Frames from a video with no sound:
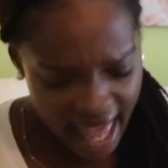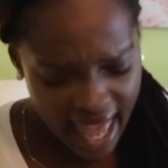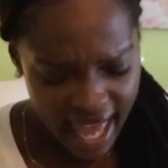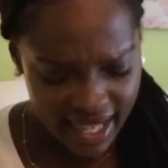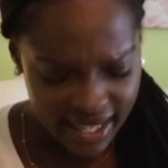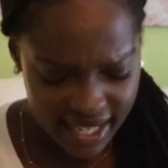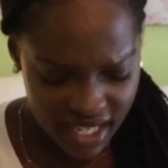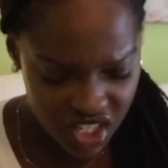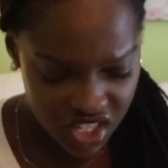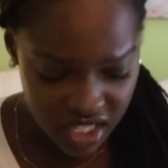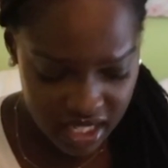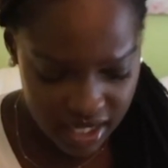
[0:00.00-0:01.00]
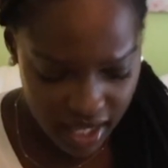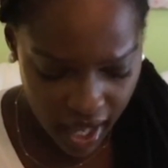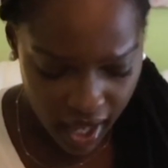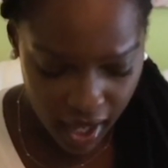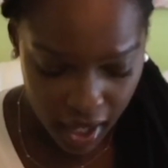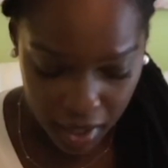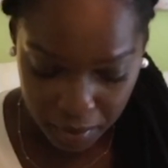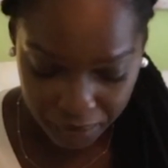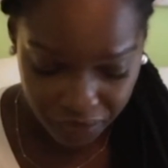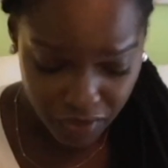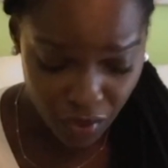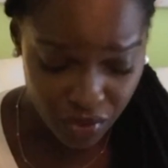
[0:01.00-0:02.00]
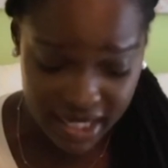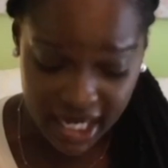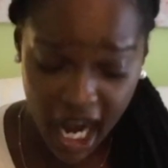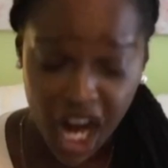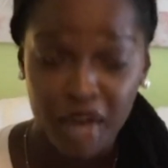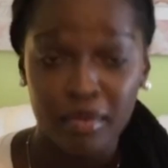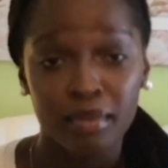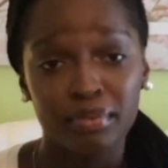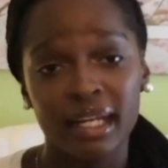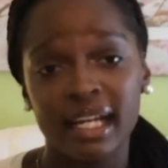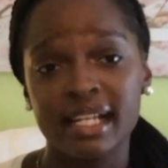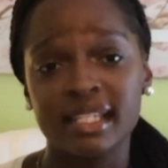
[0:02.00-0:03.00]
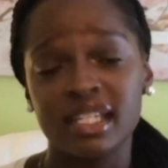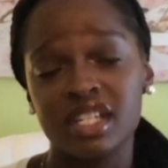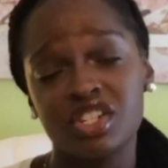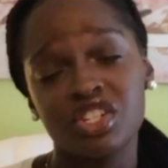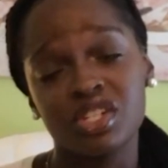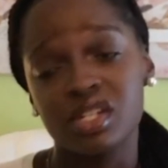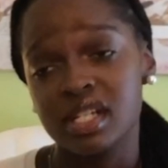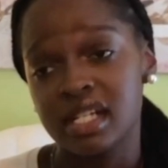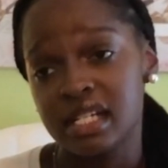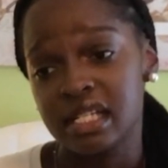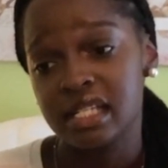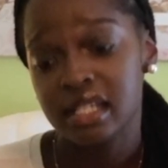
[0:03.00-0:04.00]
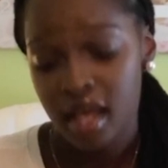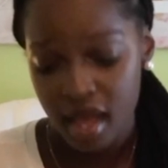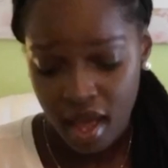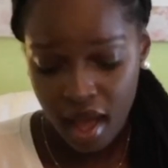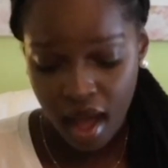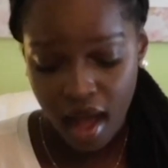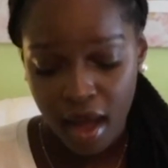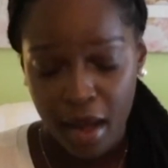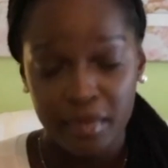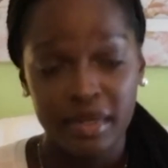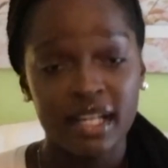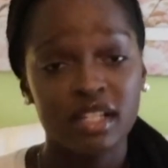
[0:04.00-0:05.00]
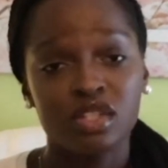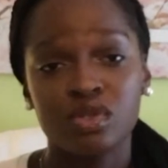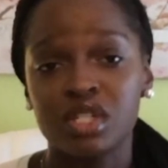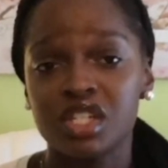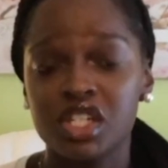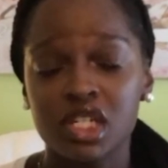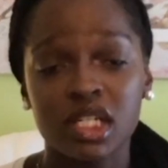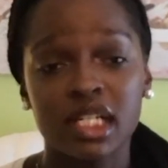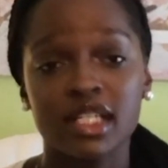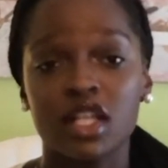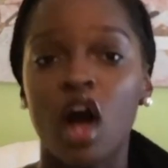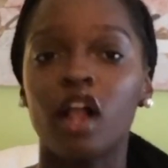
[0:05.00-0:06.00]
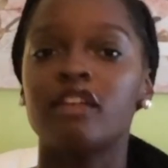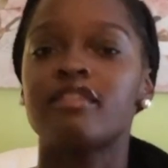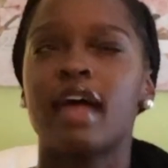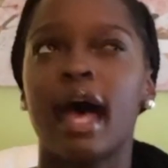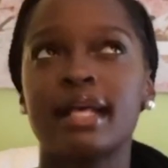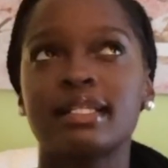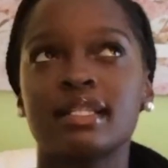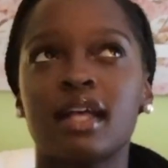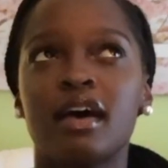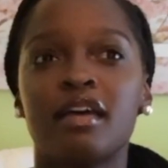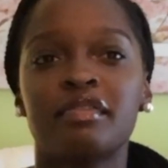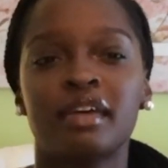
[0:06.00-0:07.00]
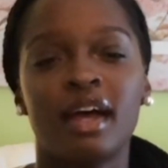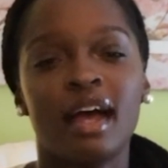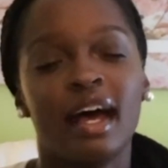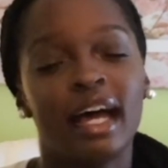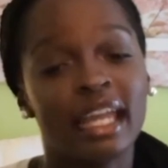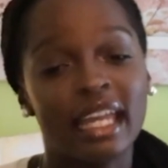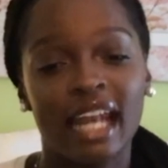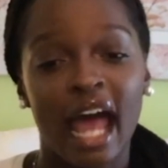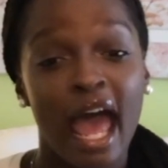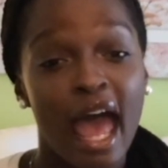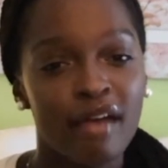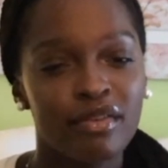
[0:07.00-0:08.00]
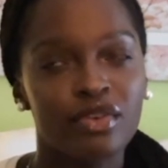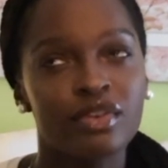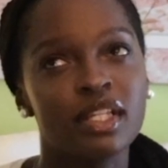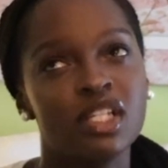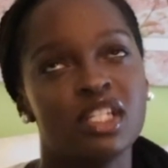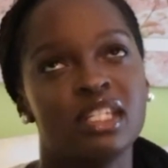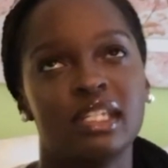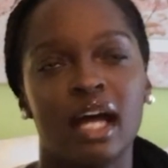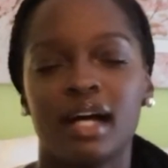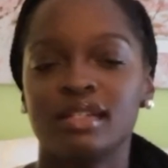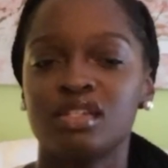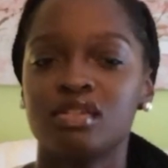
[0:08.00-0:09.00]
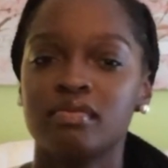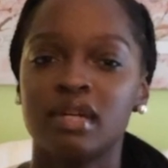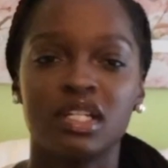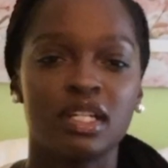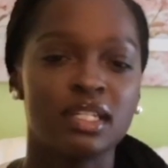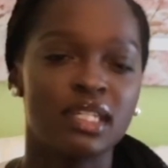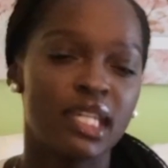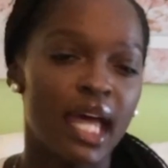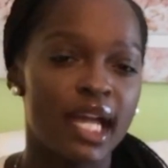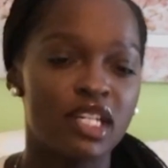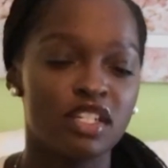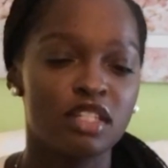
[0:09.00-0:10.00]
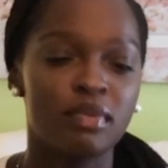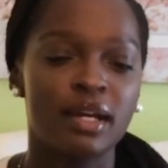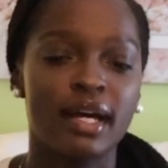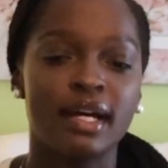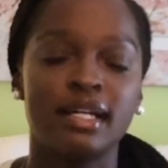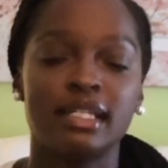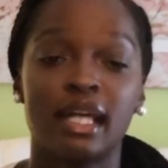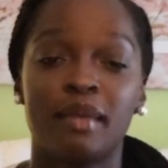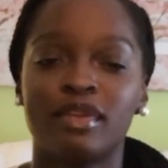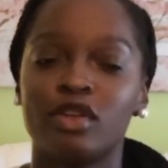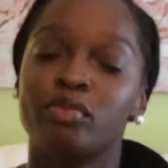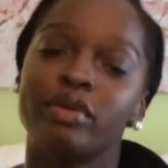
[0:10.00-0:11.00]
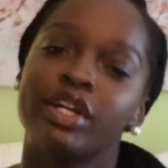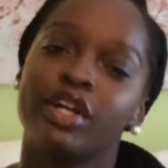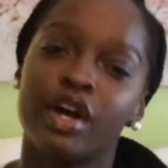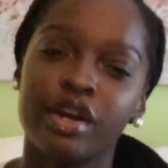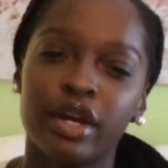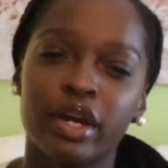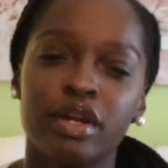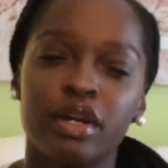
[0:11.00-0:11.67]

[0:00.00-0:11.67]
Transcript: And then just retirement plans, insurance, dental insurance, all of that stuff. Again, I haven't really just gotten too much into that just because I'm a little bit younger,